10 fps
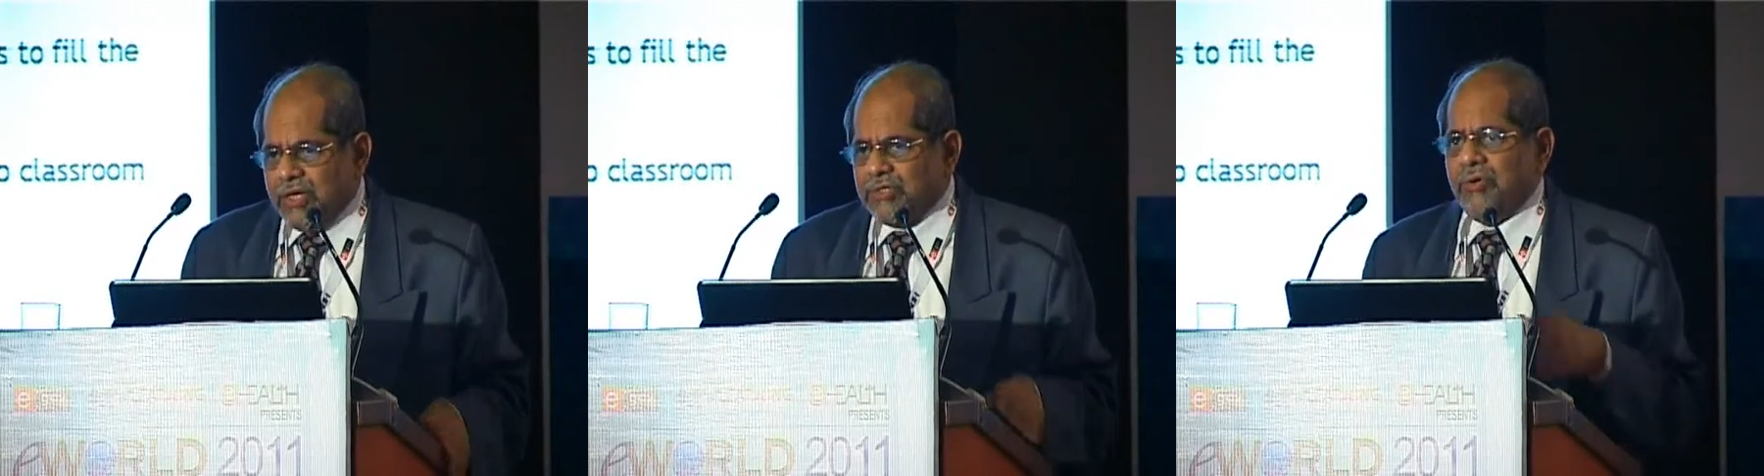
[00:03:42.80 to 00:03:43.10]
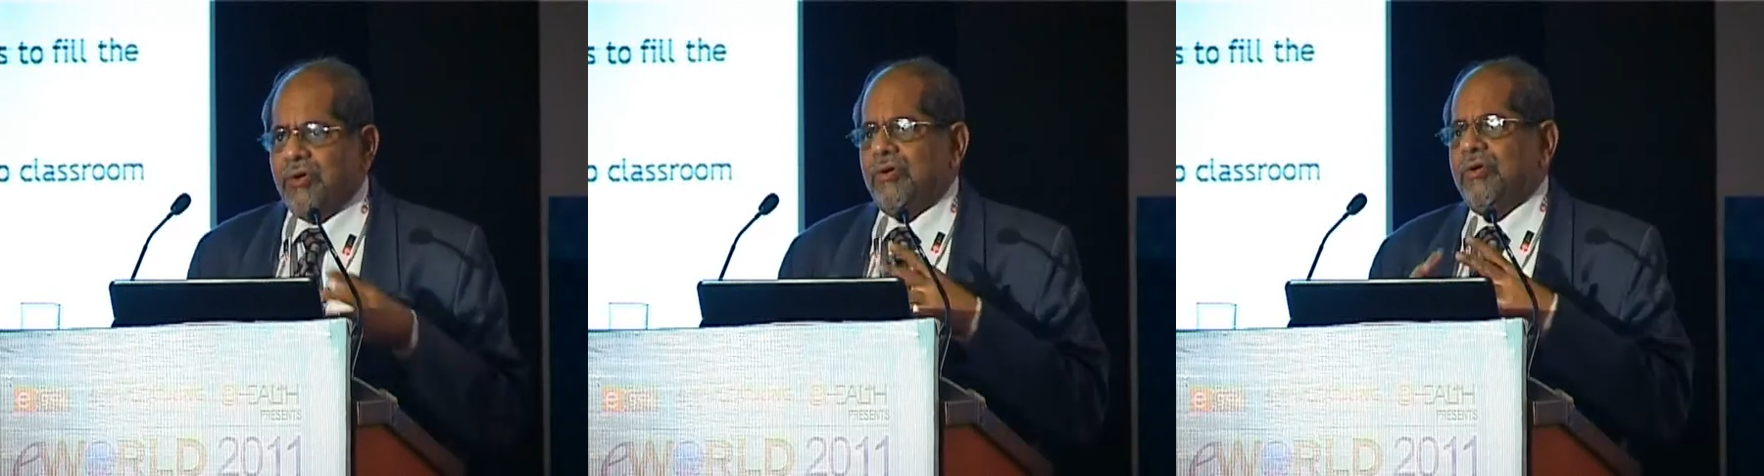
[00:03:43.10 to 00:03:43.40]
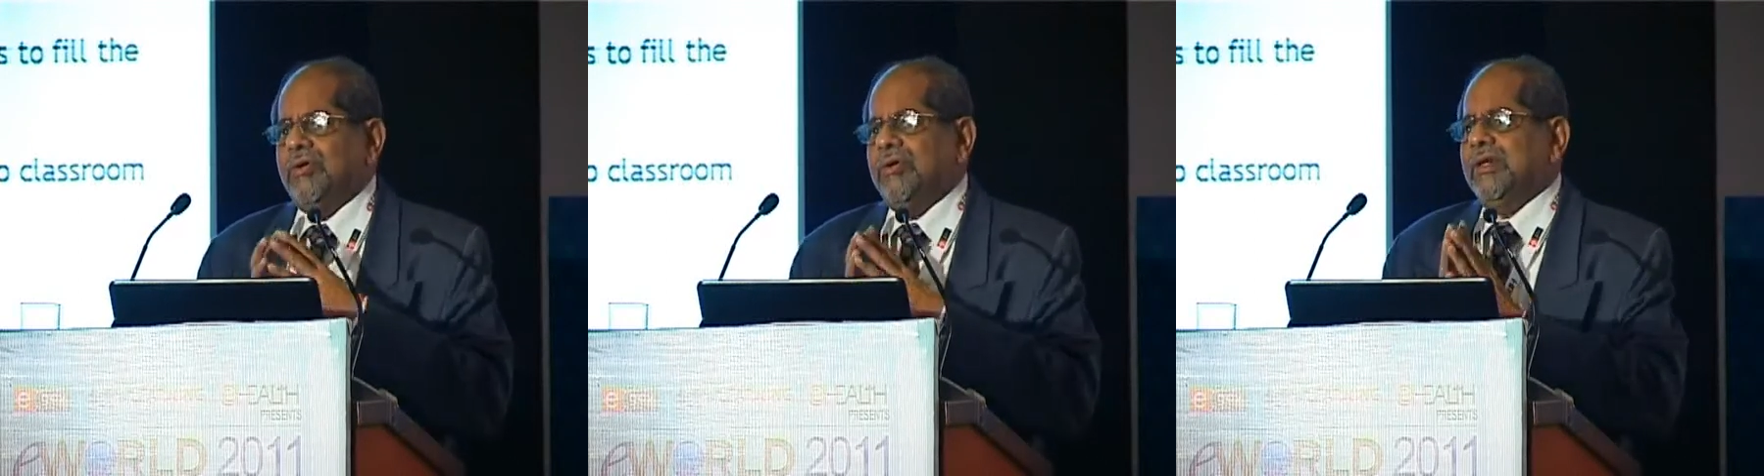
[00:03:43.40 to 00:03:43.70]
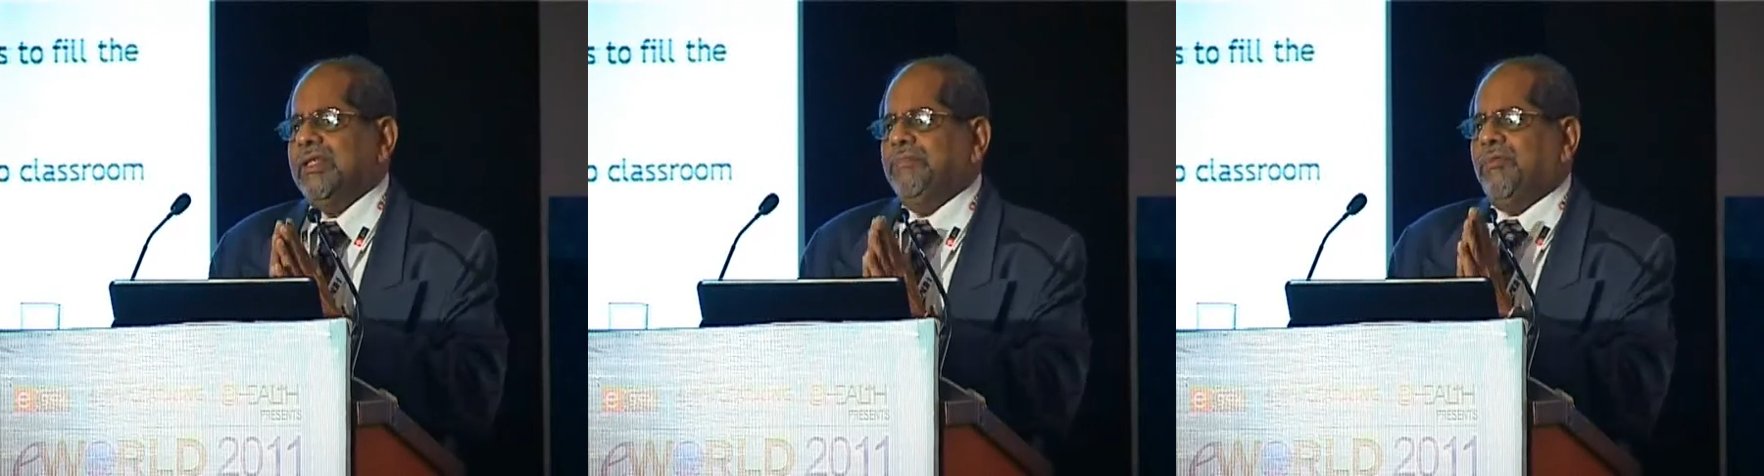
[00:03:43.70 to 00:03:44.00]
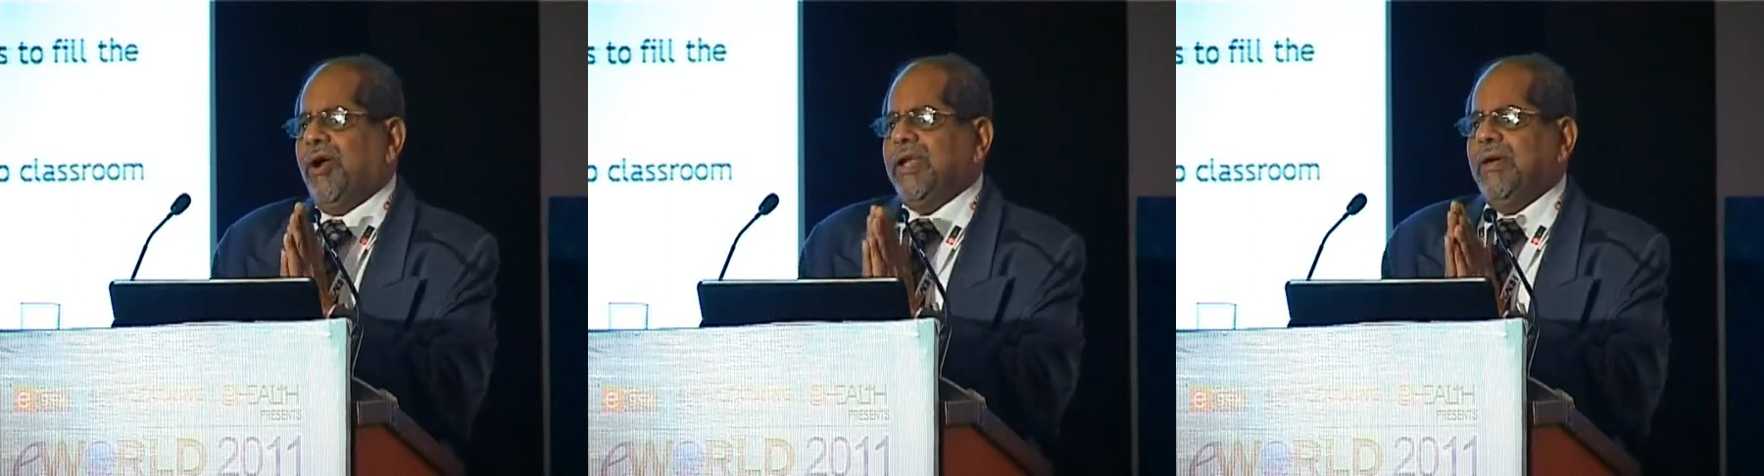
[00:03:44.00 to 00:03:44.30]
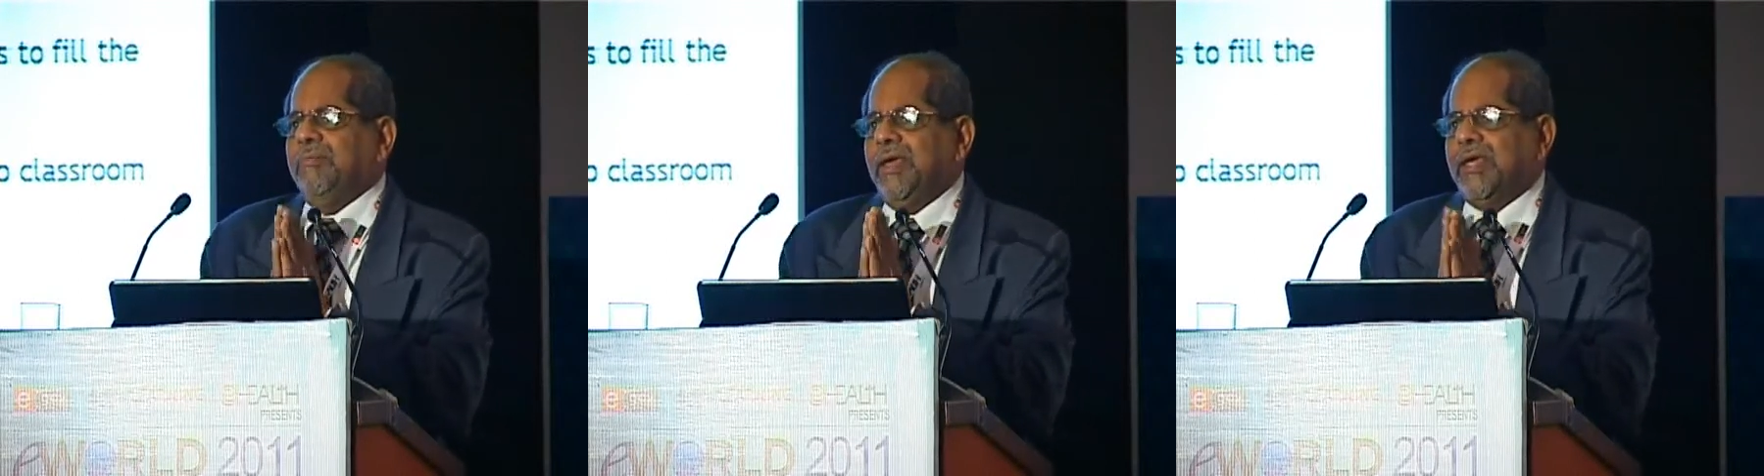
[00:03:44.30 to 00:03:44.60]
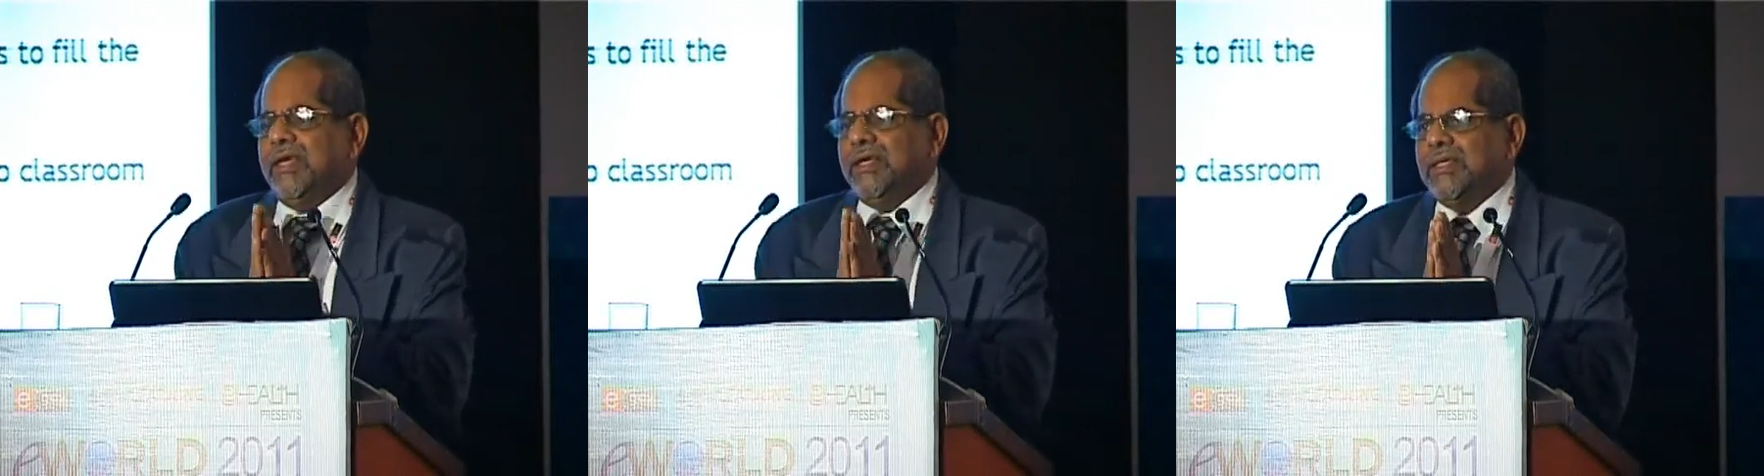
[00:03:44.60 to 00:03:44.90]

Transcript: So the point I'm making